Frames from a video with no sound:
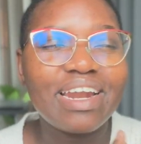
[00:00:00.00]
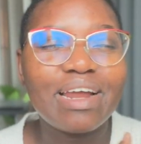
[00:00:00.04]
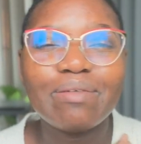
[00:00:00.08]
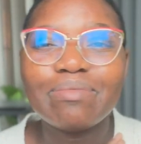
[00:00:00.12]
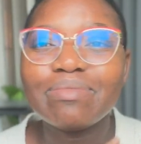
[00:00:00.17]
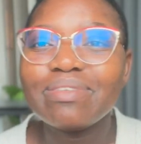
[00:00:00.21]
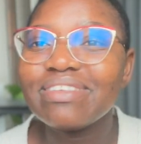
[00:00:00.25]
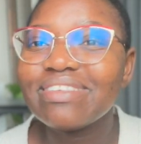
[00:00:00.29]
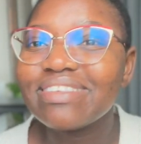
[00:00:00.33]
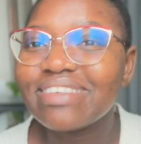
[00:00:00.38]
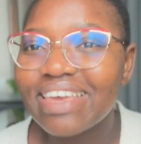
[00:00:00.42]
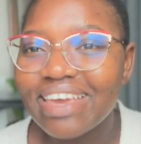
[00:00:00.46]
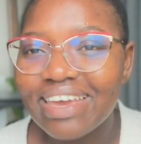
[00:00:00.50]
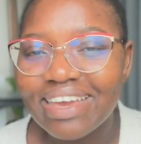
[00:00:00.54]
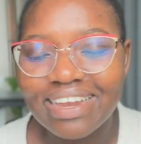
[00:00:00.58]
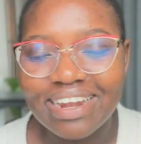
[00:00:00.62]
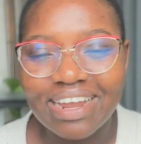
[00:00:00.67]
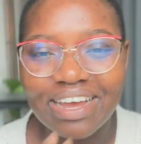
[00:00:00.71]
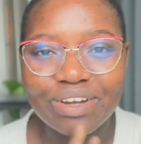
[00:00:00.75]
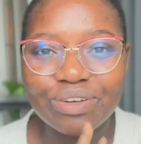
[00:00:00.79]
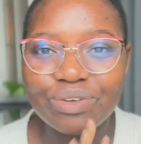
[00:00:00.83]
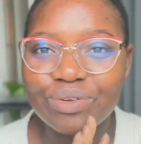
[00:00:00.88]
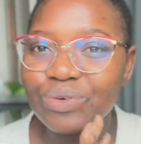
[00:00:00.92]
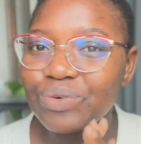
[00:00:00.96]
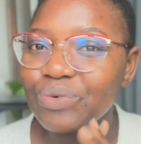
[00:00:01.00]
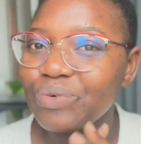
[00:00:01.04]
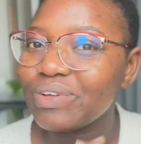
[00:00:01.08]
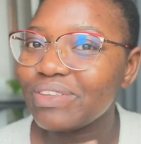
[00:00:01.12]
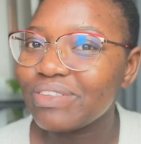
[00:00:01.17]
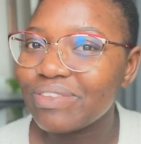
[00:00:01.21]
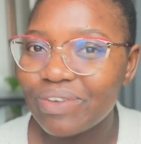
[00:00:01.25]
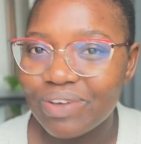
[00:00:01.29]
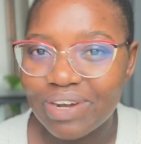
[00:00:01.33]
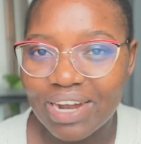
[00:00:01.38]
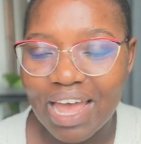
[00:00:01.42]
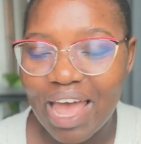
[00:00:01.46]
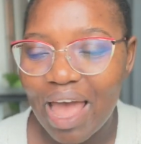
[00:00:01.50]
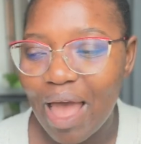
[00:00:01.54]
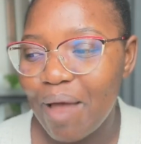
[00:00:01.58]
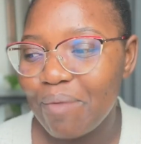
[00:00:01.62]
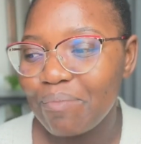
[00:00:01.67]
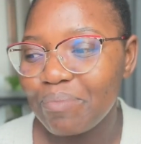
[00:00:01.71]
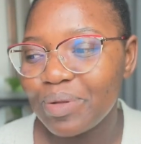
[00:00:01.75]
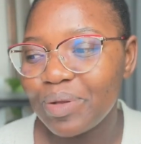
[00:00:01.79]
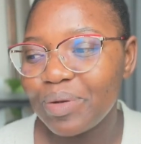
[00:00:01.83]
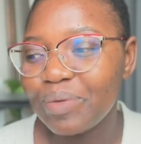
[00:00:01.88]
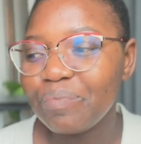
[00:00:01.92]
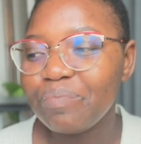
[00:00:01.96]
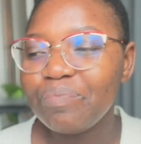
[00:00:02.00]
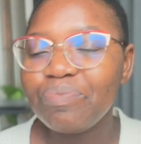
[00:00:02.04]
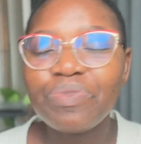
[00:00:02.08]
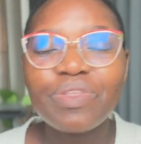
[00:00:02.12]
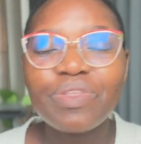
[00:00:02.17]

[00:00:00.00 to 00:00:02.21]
I'm scared. I don't know what's gonna happen.